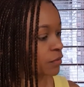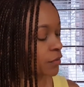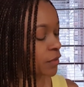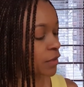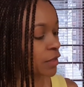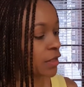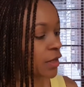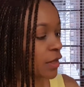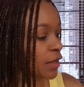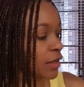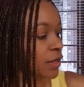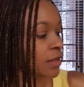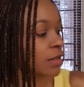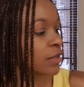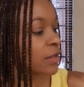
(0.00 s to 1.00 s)

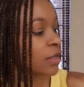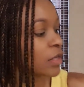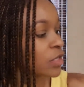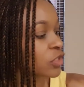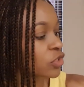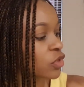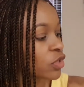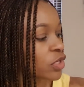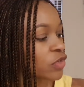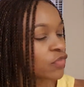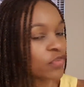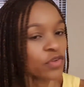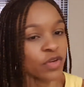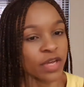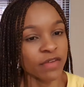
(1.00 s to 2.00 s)
yeah, so
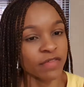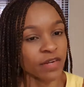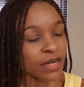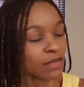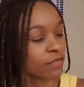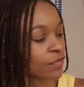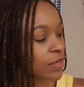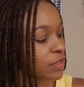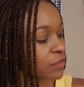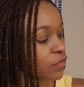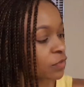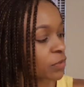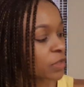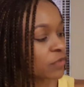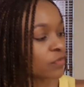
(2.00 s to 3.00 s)
if you have an advice for
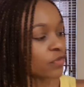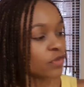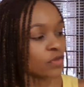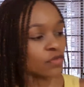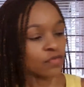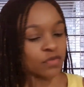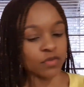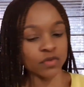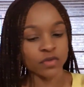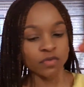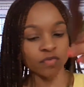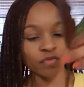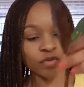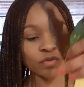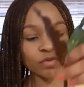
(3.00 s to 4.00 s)
me, if
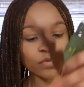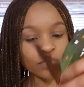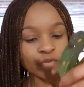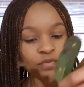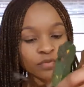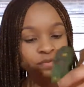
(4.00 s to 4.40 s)
you